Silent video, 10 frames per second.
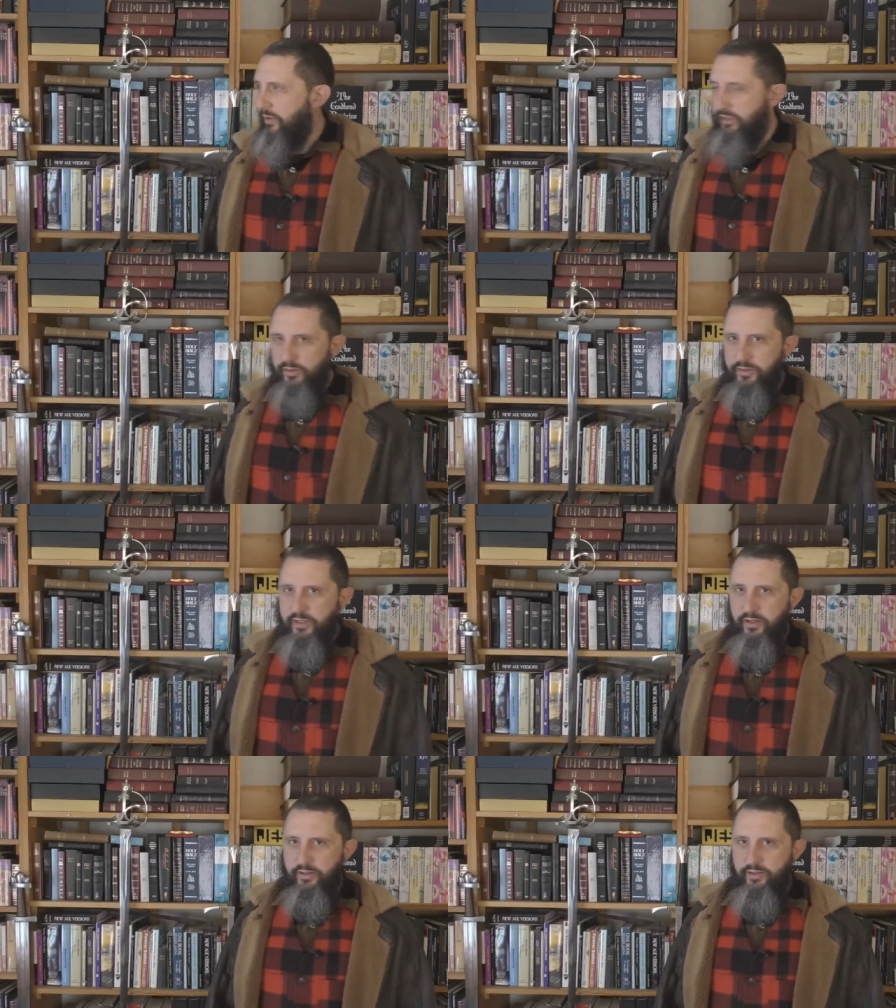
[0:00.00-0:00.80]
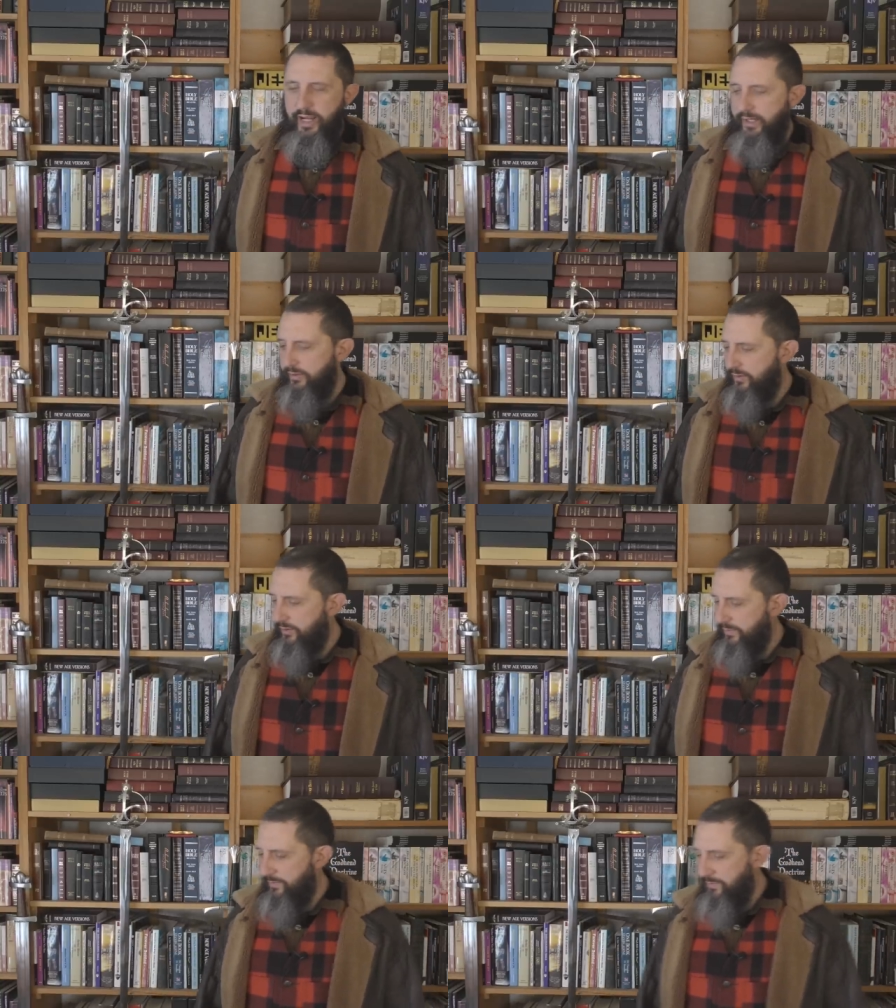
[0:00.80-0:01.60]
That's all that they are. They're
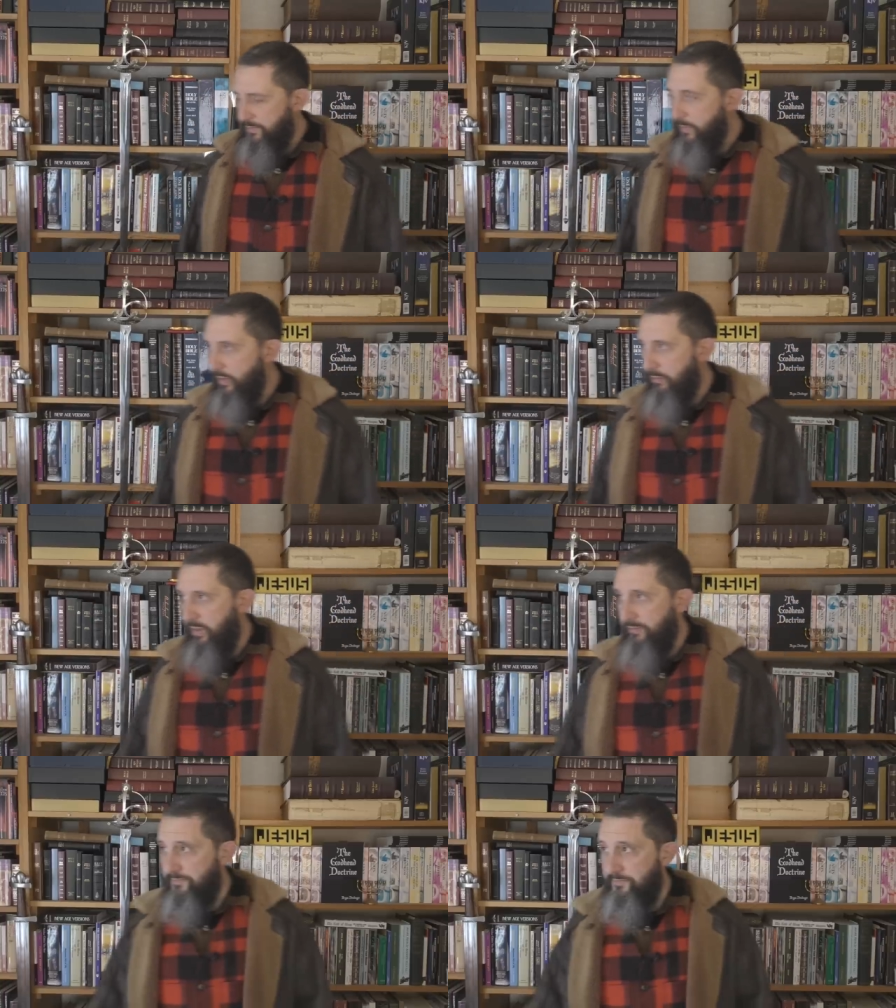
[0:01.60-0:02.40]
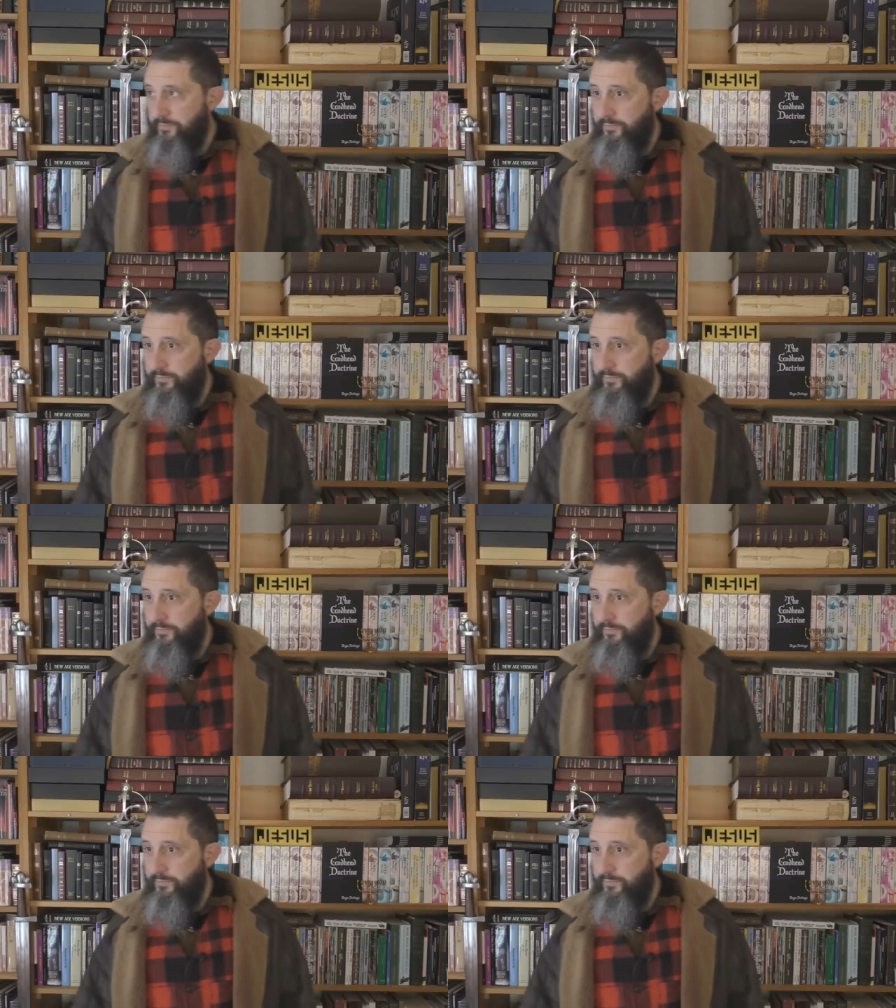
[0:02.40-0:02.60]
actors. But